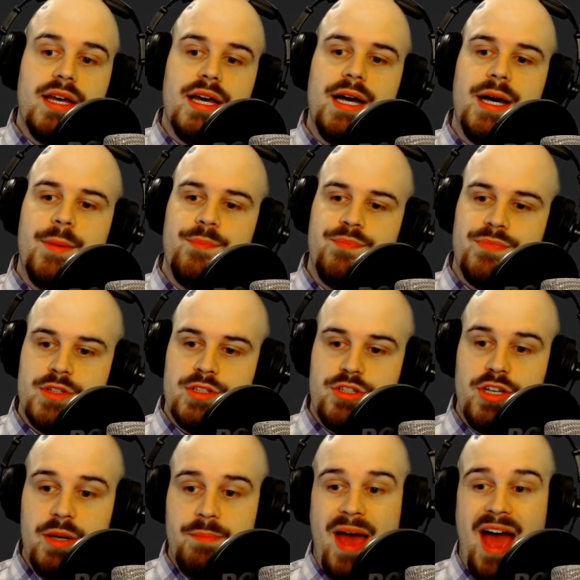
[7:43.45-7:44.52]
So you
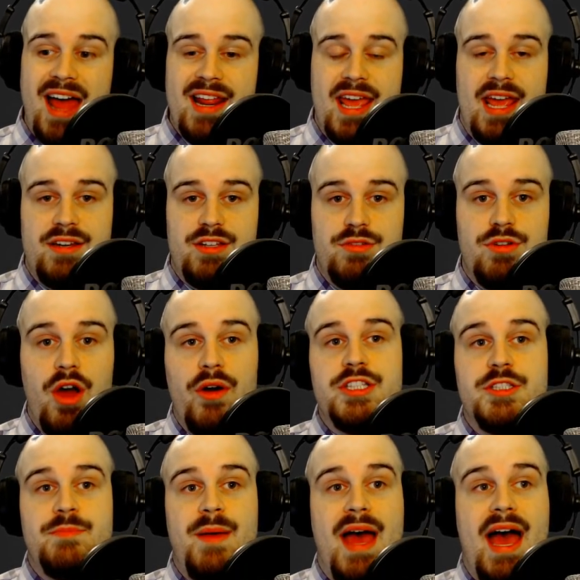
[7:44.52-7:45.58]
get a bad hand. You know
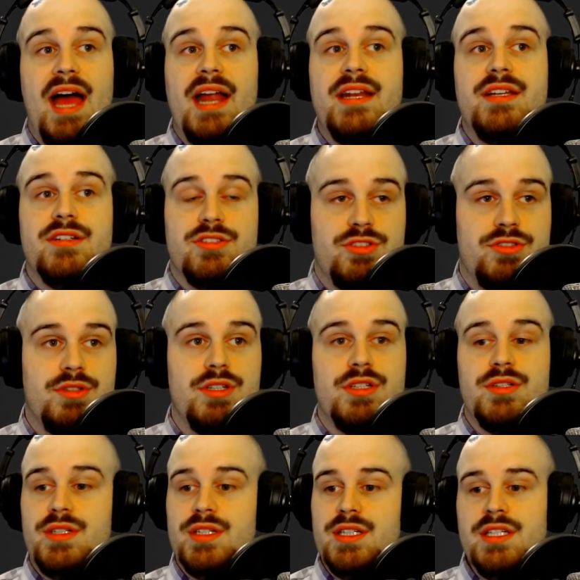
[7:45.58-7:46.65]
it's bad. You're
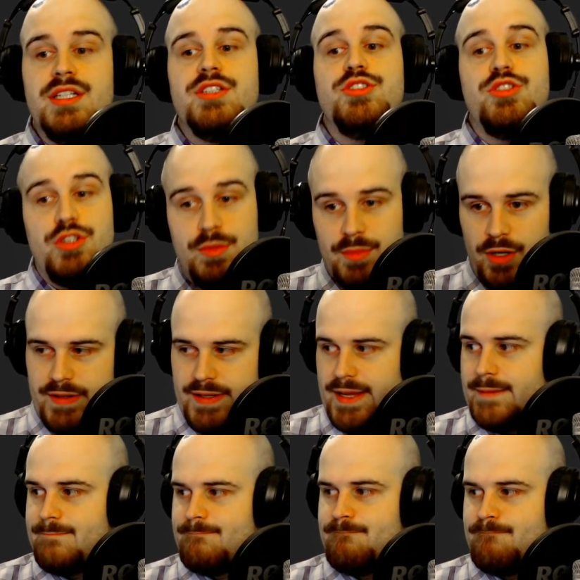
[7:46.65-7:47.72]
screwed, so you mulligan.